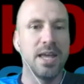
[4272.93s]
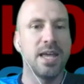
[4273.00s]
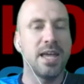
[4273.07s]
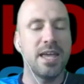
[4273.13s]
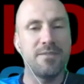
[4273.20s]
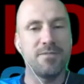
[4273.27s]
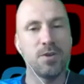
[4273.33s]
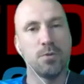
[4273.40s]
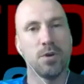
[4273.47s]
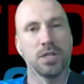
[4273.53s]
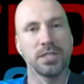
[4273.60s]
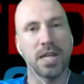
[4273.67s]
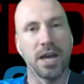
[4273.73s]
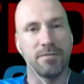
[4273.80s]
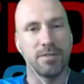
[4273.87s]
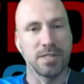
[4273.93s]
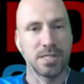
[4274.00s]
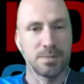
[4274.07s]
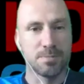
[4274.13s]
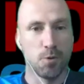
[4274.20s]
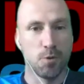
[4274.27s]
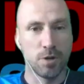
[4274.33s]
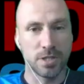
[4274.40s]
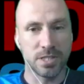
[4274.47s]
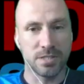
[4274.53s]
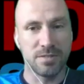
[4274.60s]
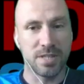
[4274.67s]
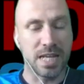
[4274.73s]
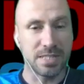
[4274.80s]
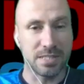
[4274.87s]
If you want to have a sport
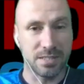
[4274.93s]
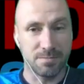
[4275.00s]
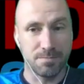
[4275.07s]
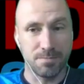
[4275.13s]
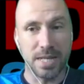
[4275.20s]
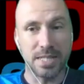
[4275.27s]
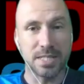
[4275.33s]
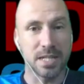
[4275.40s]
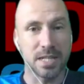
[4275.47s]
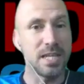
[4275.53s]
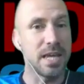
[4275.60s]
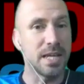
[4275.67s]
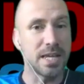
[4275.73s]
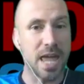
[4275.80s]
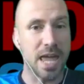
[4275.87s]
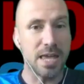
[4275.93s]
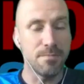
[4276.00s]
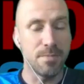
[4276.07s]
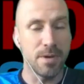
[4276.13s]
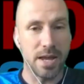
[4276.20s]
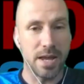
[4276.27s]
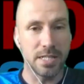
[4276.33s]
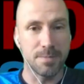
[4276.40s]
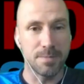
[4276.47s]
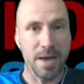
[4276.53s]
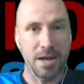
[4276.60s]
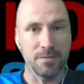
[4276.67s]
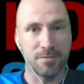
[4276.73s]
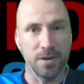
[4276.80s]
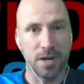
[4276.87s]
that's basically a game and is
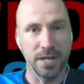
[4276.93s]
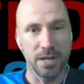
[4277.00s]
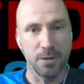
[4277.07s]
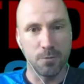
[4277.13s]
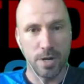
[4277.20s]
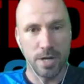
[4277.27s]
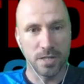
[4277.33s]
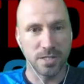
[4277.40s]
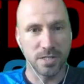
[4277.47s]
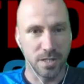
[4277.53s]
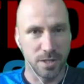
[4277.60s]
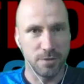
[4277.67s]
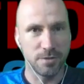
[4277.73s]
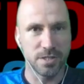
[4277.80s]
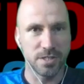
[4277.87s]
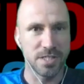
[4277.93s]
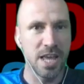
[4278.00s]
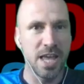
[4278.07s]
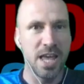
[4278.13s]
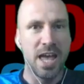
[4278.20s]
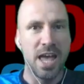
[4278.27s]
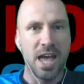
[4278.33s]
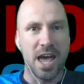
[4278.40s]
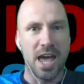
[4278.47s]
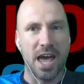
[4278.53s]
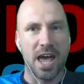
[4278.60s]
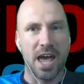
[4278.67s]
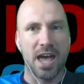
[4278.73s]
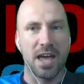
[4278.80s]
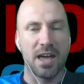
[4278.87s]
about finding winners and losers,
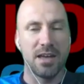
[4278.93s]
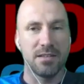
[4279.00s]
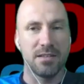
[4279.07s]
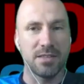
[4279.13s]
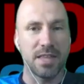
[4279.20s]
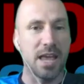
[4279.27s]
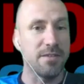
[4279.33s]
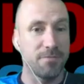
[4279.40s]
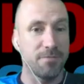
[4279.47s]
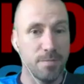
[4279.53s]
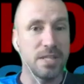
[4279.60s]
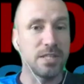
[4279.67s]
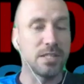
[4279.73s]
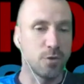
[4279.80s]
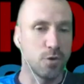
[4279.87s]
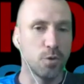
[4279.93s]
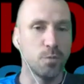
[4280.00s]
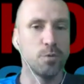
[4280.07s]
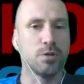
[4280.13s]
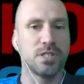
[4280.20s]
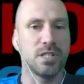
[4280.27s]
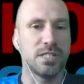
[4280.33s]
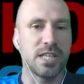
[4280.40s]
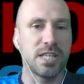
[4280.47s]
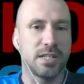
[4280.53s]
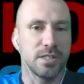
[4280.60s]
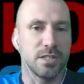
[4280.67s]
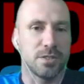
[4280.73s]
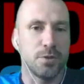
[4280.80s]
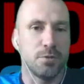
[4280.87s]
uh, then for me, the scoreboard is an
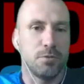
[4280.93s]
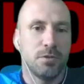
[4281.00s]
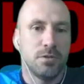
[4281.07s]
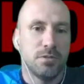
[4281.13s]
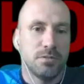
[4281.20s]
essential tool.